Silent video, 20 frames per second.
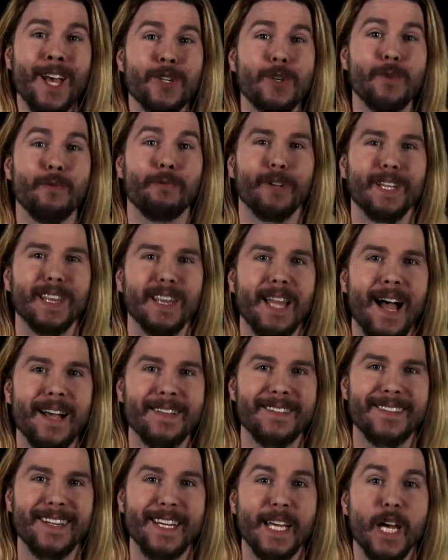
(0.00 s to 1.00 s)
to
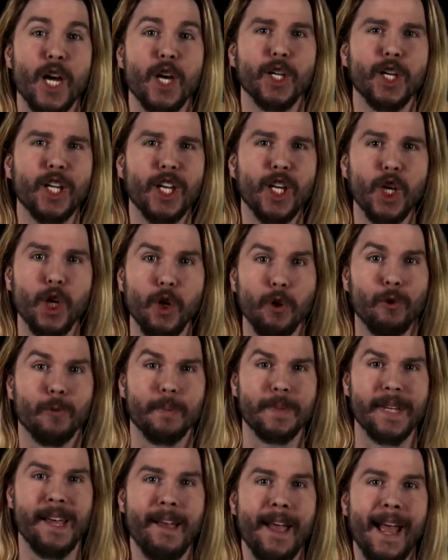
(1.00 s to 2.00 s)
velocity
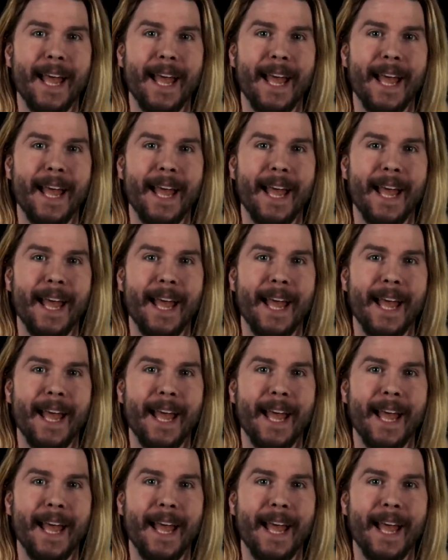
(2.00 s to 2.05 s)
cubed,